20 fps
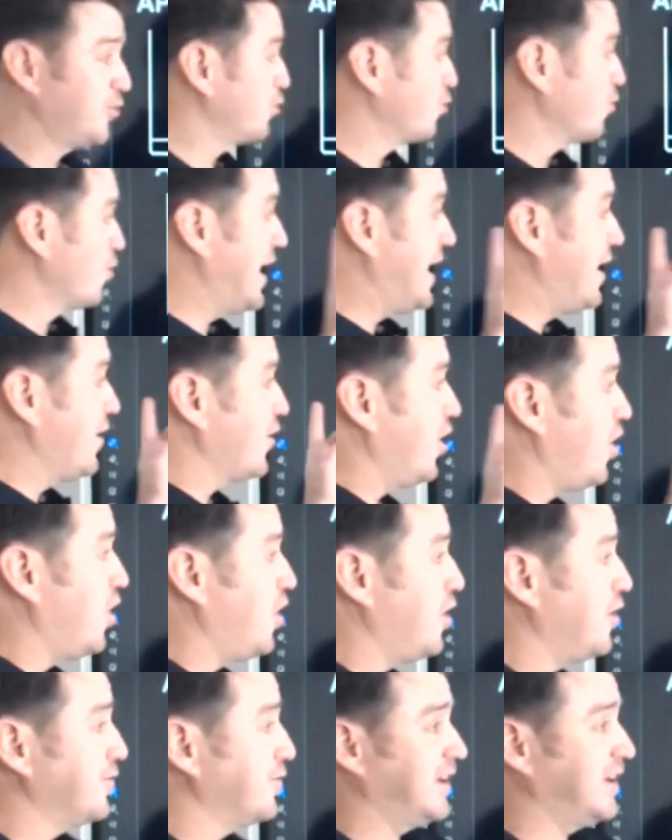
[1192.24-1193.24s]
throughout
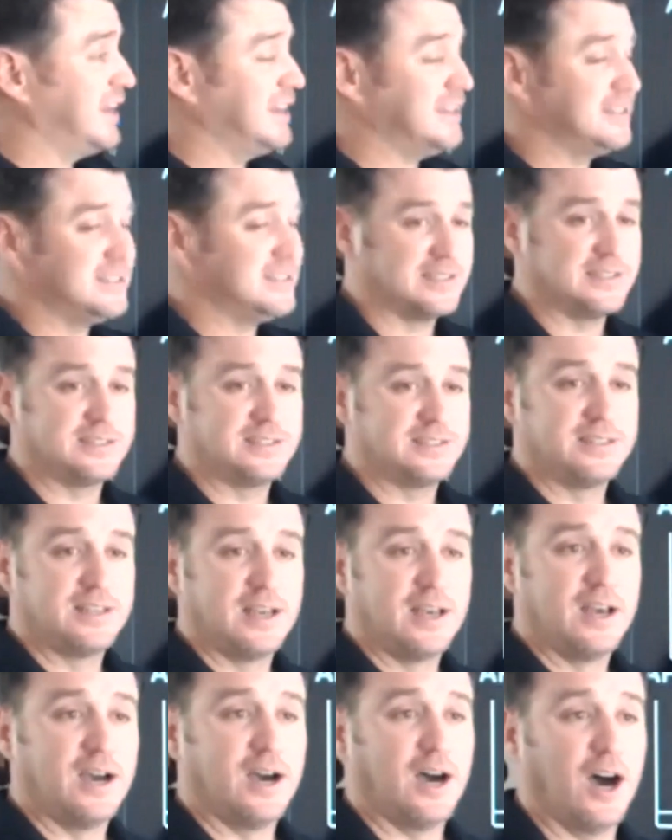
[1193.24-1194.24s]
all
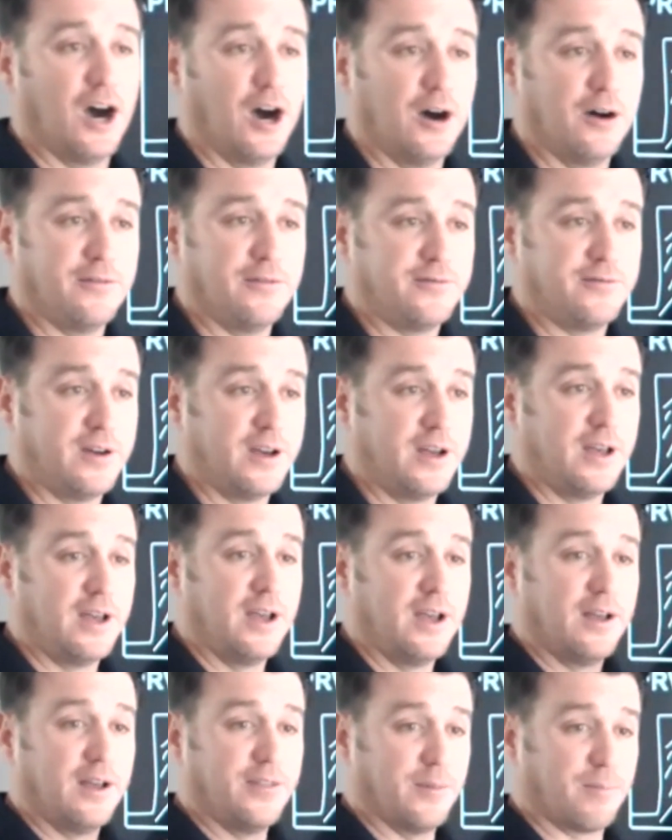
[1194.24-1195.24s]
phases of
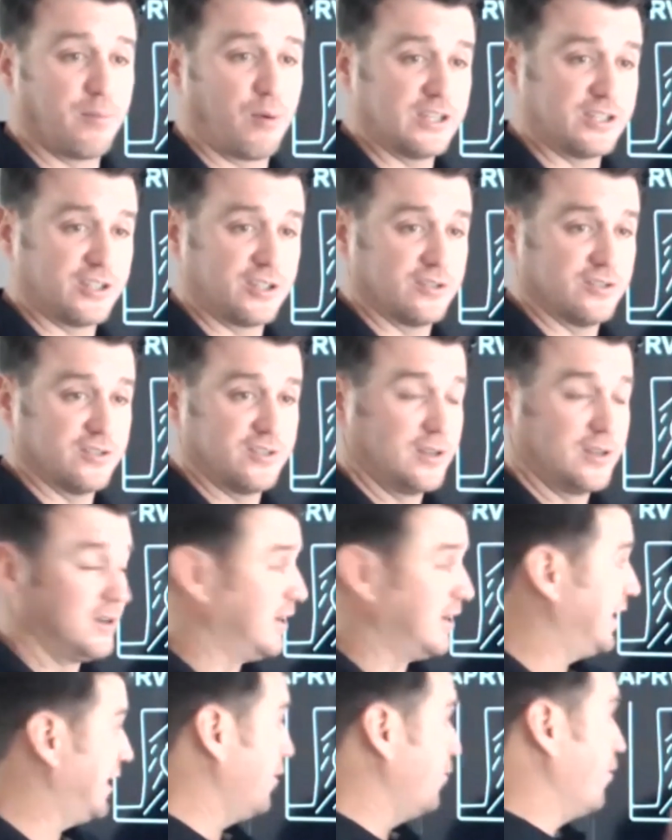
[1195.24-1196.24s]
the
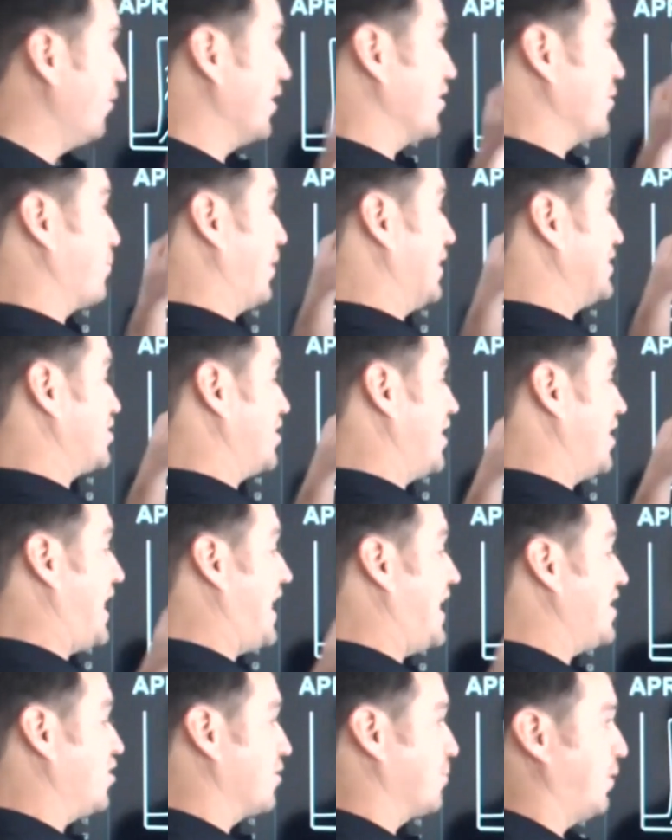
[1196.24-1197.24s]
pressures, whether pressure
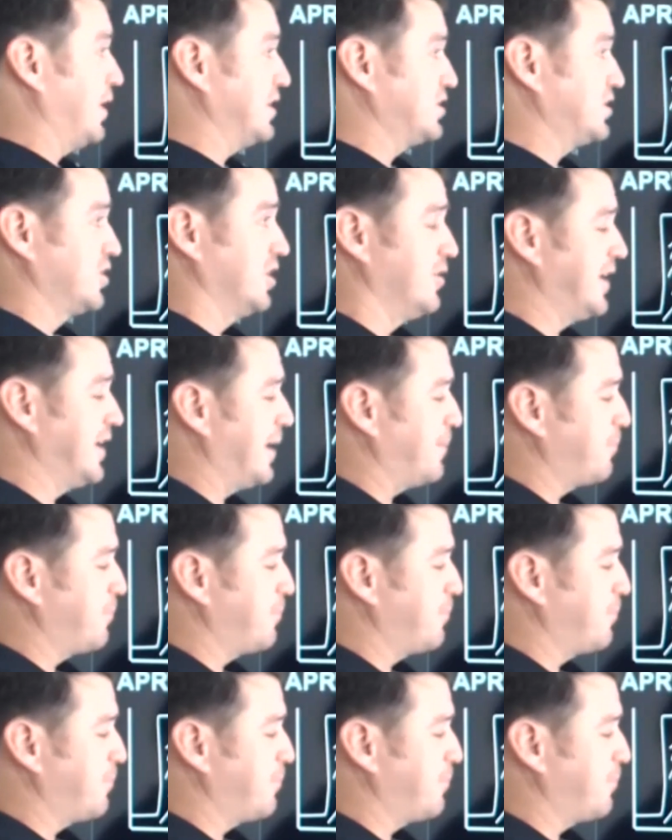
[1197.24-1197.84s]
high or pressure low.